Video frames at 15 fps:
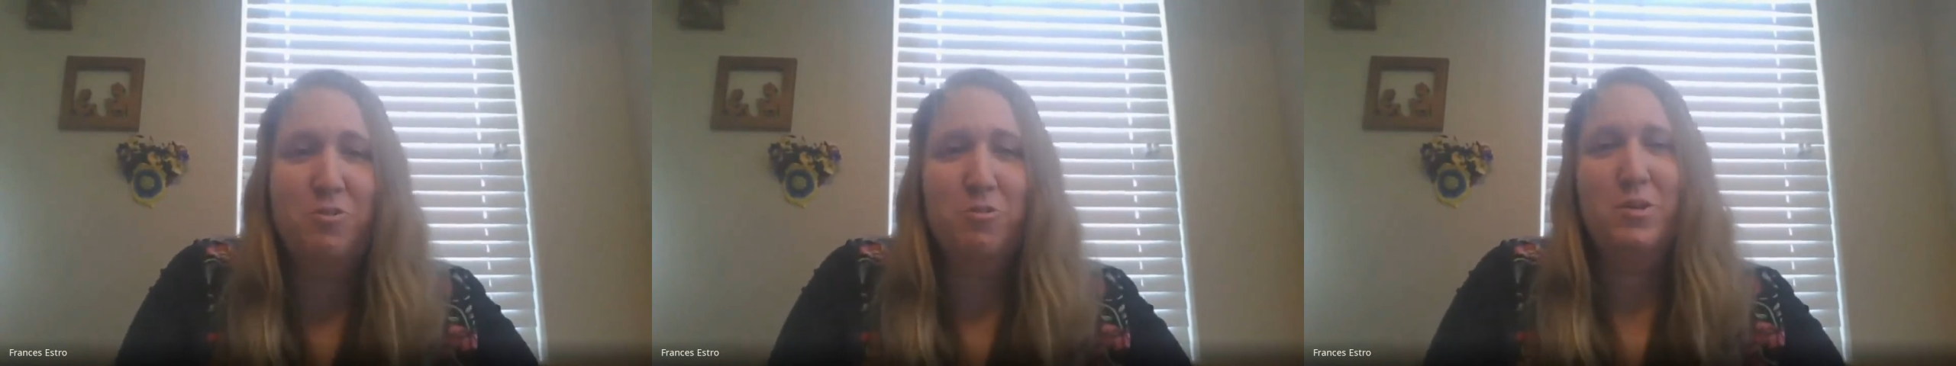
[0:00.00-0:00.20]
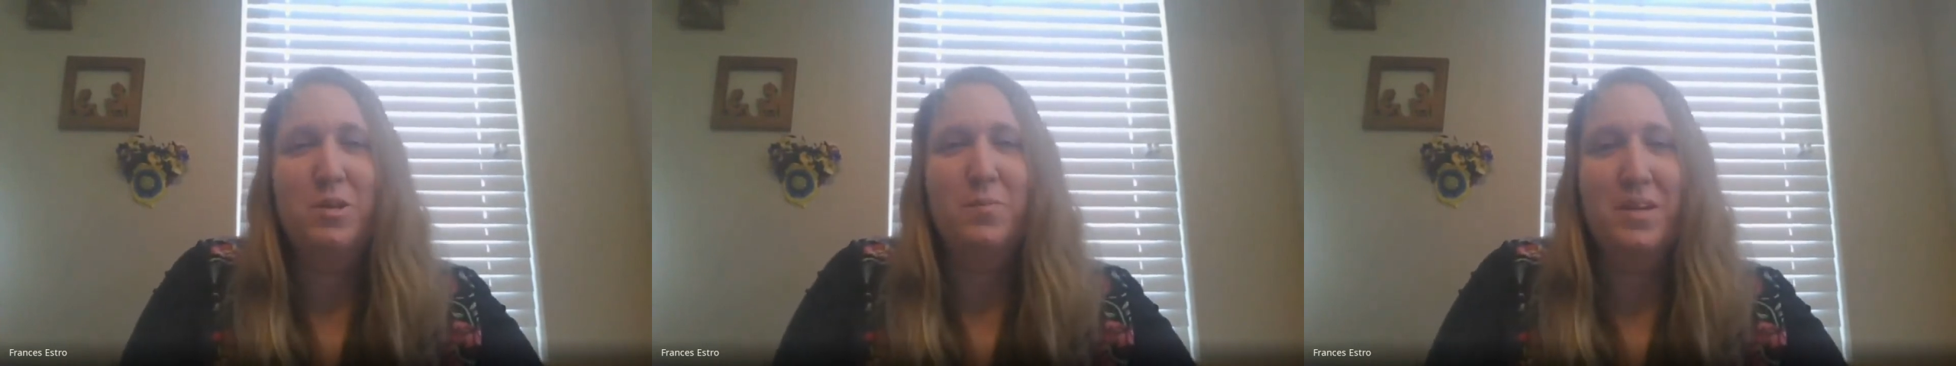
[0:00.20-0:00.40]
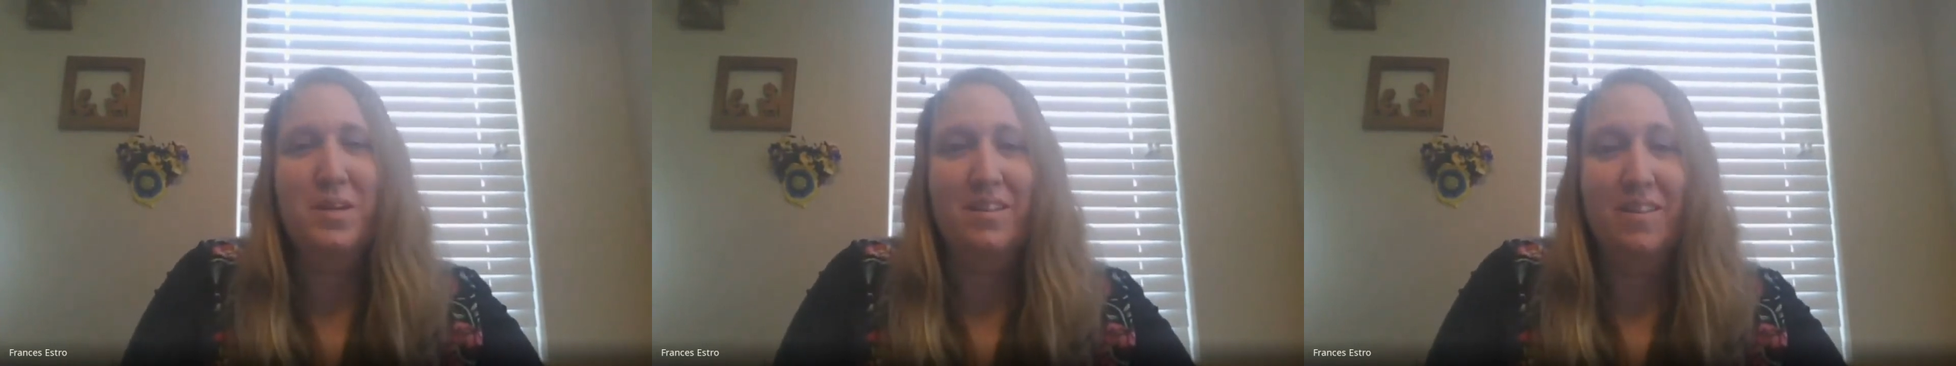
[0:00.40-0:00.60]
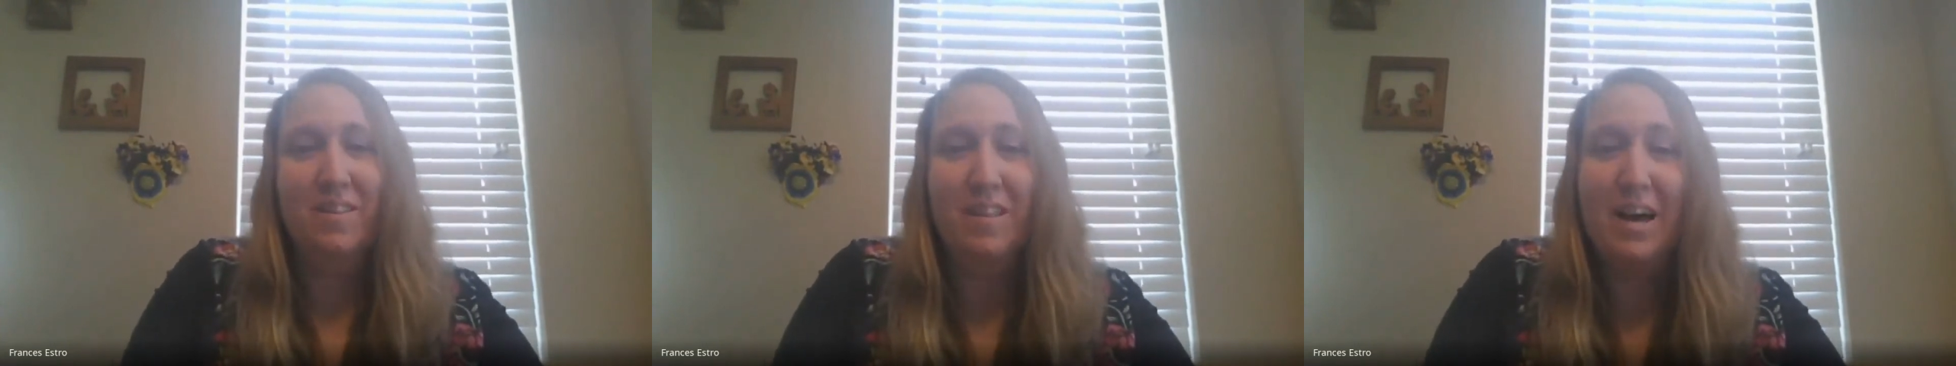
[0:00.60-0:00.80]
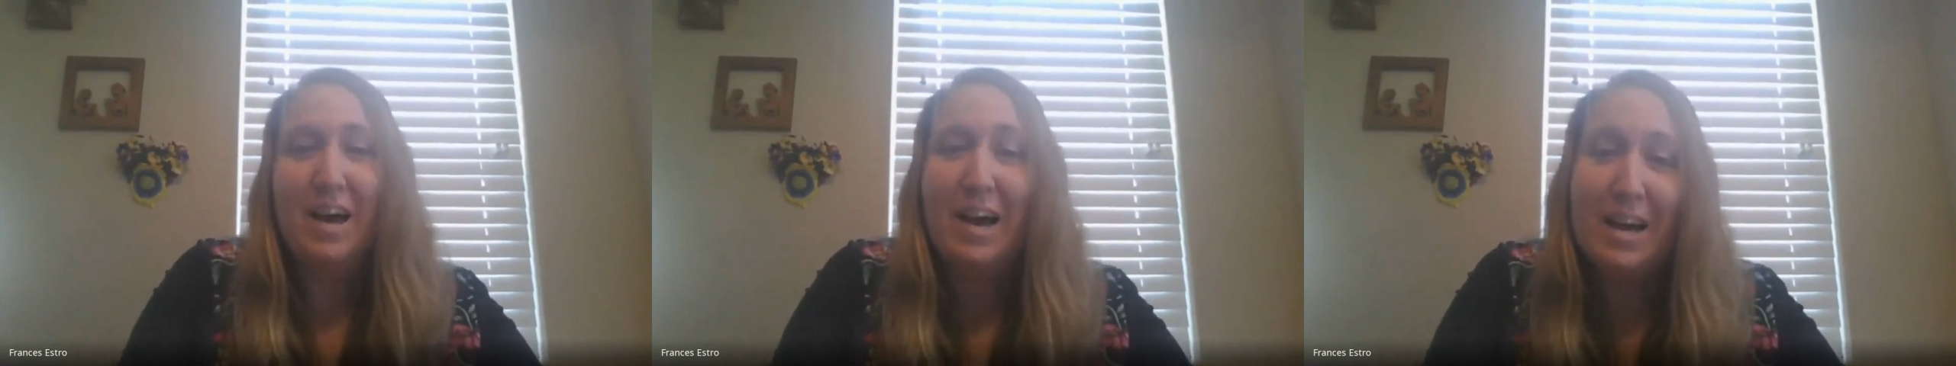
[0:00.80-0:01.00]
streaming
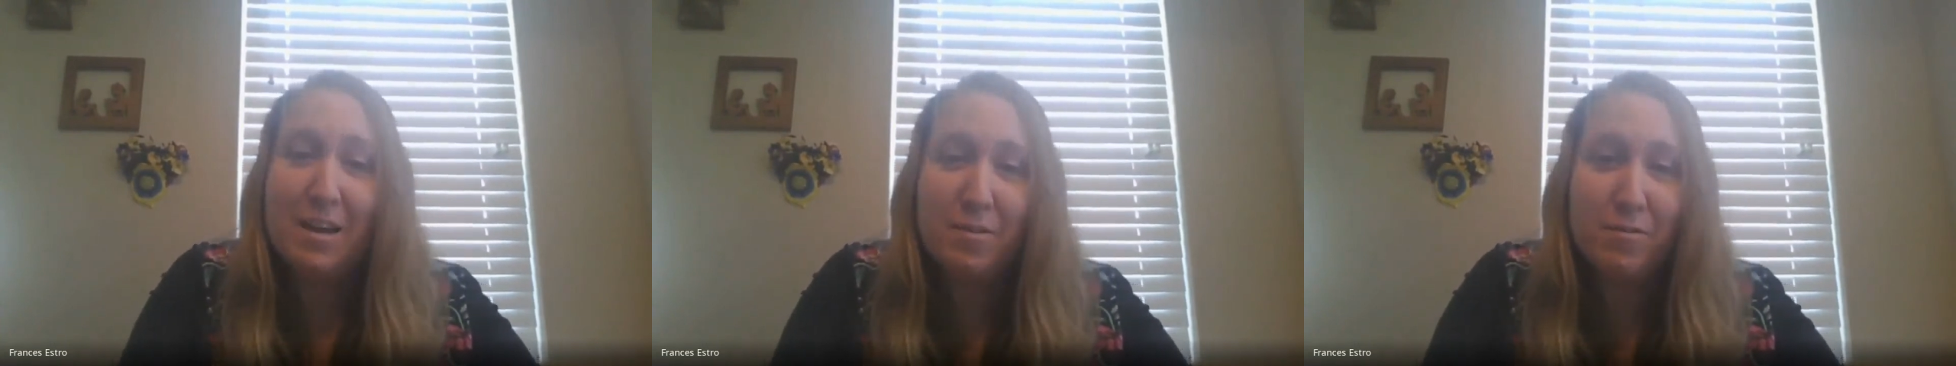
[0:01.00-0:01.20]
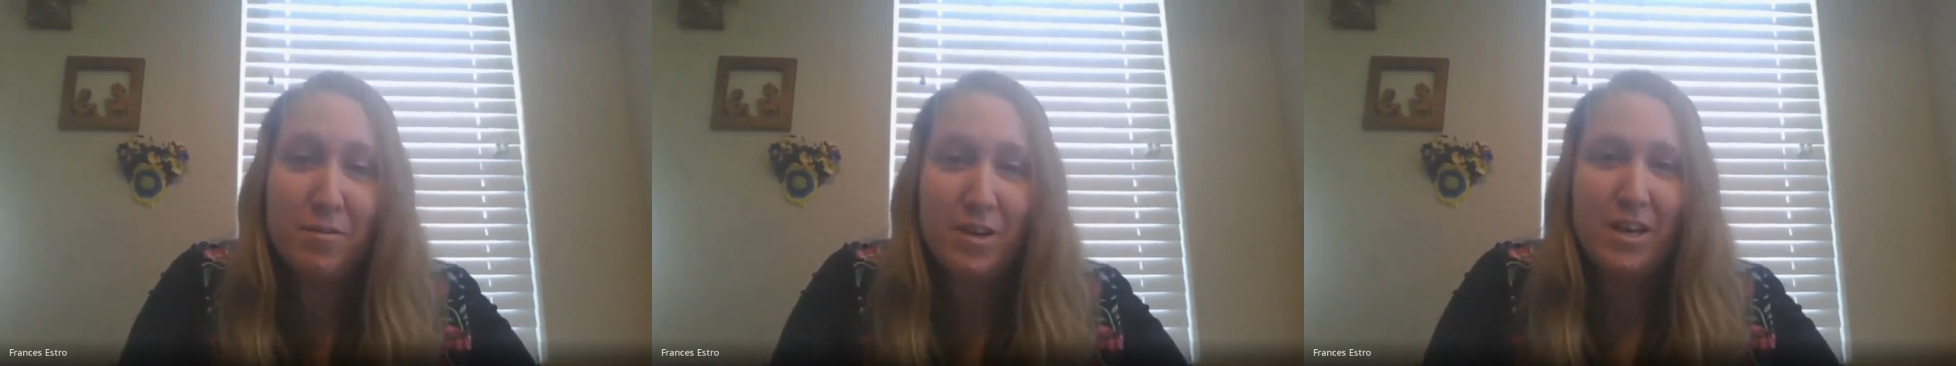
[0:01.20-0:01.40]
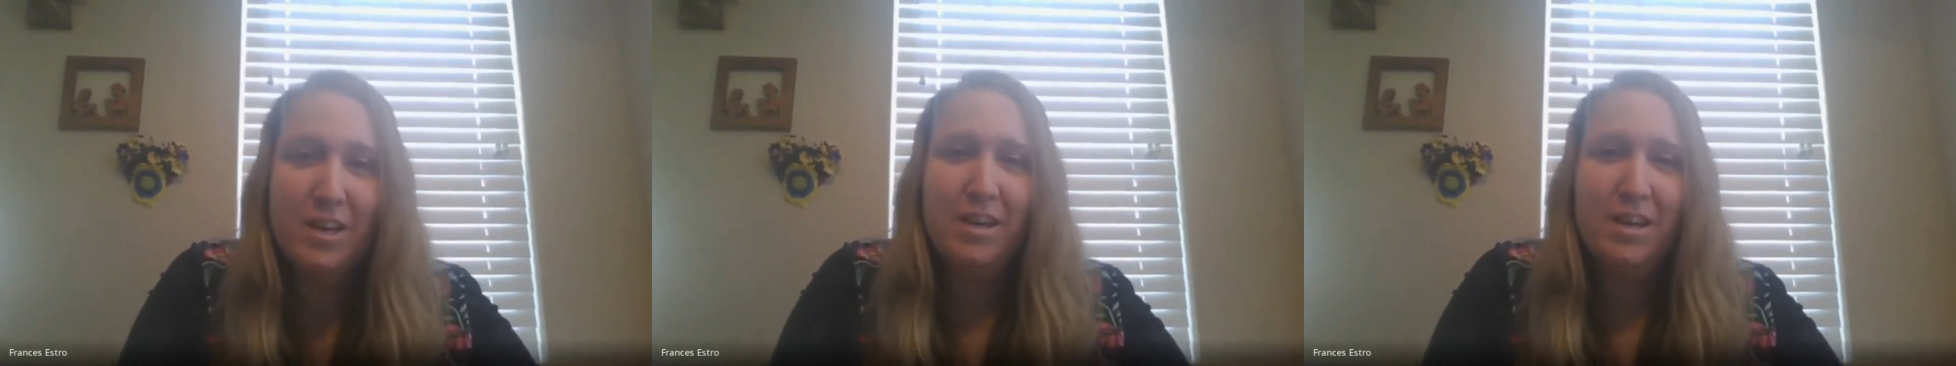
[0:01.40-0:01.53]
live.